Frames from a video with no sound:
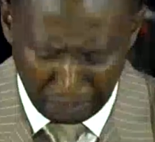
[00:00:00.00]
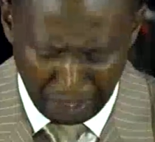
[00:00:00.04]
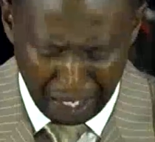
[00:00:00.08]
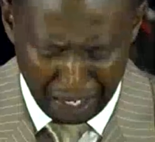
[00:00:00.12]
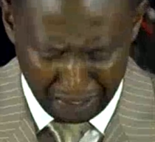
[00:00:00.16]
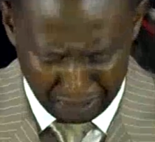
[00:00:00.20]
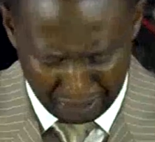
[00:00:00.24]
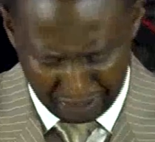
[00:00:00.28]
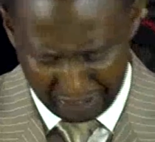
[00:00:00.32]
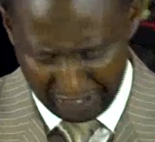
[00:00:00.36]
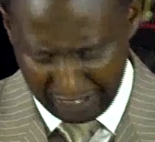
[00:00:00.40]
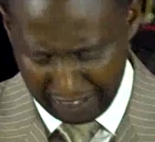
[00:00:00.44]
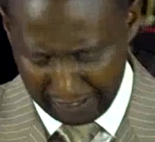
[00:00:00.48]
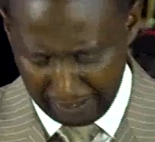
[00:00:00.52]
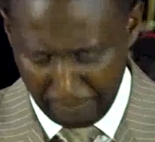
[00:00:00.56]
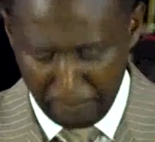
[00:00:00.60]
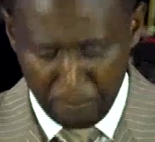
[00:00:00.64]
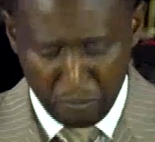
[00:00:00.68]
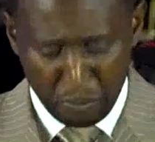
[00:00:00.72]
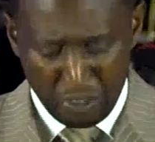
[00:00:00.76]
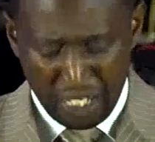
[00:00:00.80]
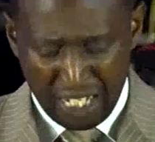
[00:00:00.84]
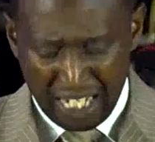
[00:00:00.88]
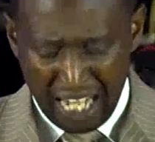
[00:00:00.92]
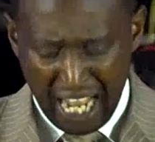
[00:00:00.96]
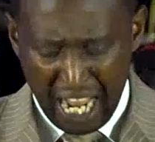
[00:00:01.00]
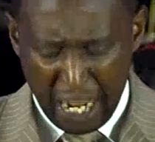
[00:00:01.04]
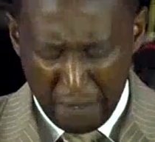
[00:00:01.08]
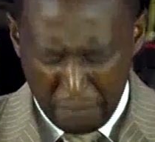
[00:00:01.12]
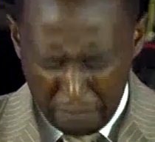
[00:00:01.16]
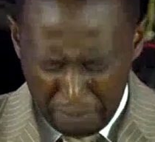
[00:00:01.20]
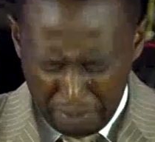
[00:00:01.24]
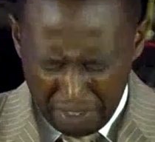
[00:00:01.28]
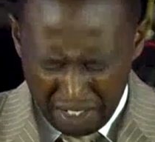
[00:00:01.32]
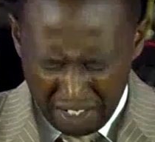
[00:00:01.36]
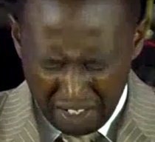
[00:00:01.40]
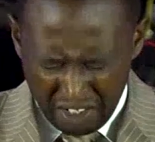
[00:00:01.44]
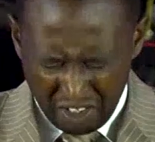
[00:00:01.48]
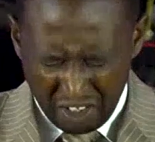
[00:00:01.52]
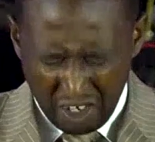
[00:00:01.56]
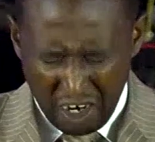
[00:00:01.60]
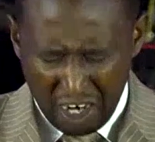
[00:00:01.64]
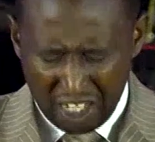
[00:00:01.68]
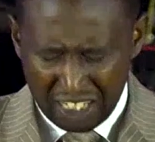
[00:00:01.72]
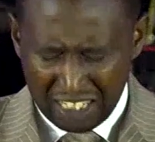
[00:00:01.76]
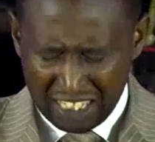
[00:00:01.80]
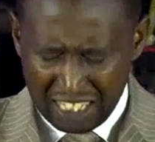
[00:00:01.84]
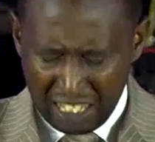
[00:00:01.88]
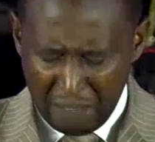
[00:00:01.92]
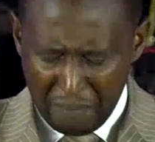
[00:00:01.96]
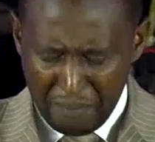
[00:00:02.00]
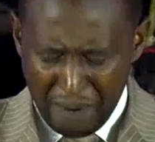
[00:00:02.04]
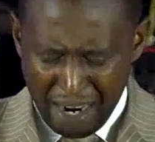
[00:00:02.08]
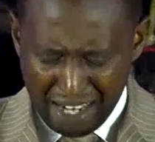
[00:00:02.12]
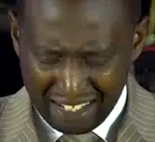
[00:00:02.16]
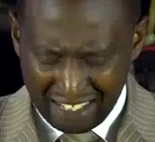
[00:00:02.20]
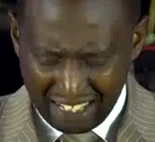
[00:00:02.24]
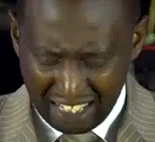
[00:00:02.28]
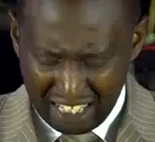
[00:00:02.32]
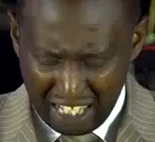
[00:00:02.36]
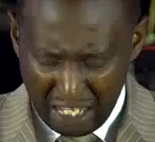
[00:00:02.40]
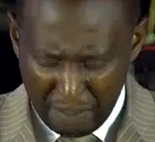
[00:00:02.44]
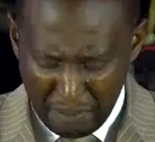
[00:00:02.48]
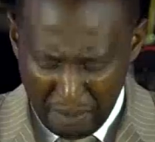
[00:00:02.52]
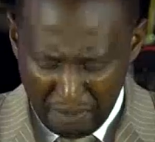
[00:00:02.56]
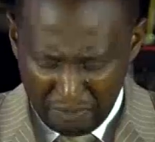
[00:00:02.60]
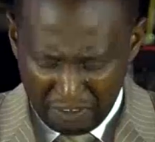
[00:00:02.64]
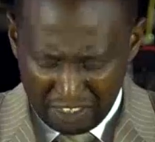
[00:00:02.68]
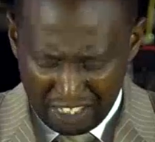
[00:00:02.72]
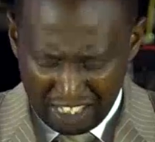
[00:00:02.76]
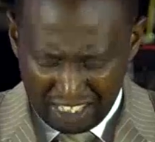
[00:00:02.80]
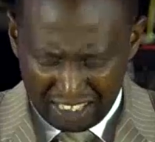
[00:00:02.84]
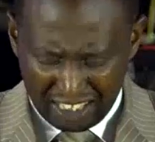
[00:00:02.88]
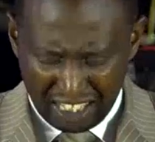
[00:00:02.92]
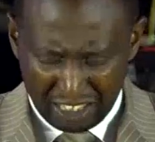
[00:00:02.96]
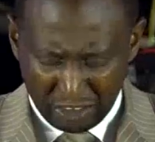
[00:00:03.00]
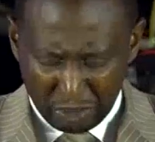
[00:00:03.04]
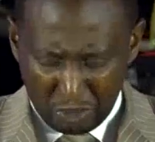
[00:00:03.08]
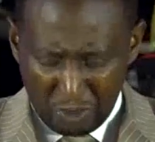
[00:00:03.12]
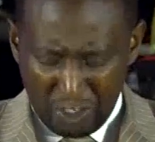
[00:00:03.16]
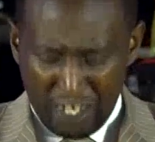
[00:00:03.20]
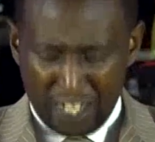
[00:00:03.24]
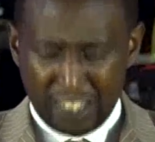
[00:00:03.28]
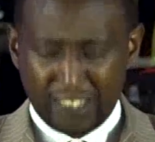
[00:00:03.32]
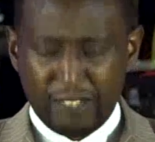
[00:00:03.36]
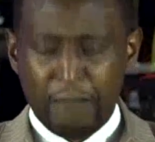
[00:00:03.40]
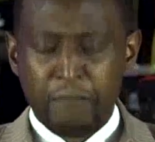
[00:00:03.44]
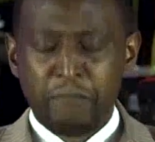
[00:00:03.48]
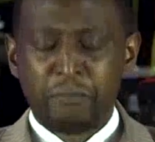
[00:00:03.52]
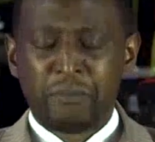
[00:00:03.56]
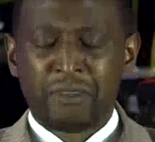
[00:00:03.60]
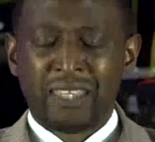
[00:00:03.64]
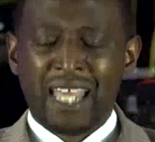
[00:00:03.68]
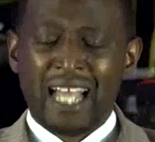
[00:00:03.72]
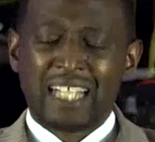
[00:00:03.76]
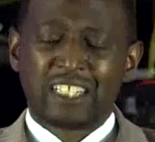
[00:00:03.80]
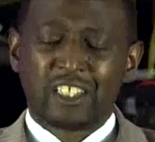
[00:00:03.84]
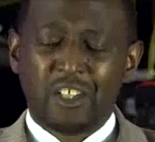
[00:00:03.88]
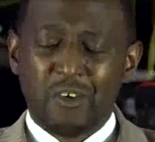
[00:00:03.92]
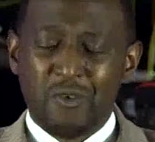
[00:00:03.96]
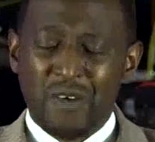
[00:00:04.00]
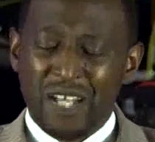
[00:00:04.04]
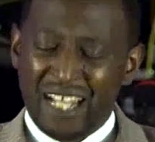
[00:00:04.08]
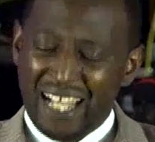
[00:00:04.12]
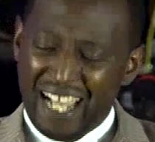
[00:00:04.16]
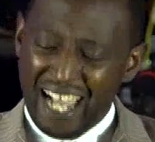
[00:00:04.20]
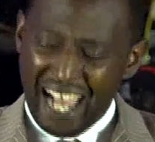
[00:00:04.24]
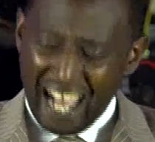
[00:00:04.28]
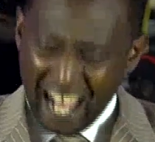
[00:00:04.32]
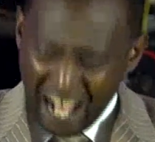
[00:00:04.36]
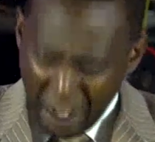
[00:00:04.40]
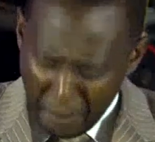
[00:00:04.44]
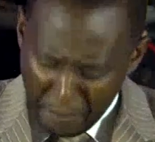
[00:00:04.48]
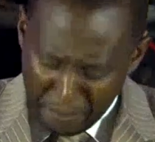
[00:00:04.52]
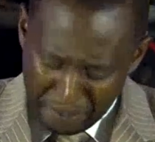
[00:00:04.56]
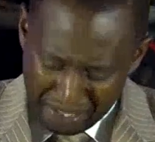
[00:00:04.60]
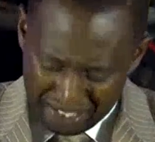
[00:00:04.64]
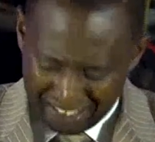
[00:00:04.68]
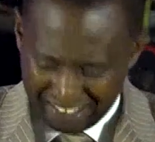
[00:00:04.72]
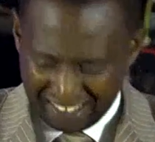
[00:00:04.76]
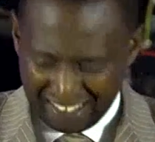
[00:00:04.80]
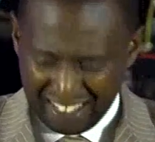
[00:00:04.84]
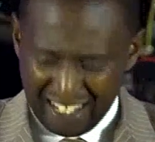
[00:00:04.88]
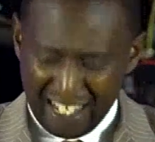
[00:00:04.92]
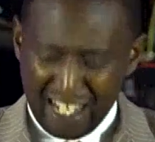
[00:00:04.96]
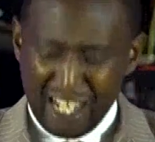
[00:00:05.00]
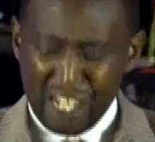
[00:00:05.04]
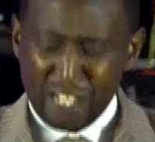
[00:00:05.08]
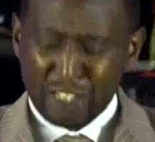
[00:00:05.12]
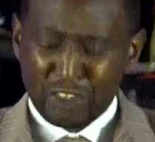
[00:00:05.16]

spouses. And I pray, oh God, in the mighty name of Jesus Christ, that you will help us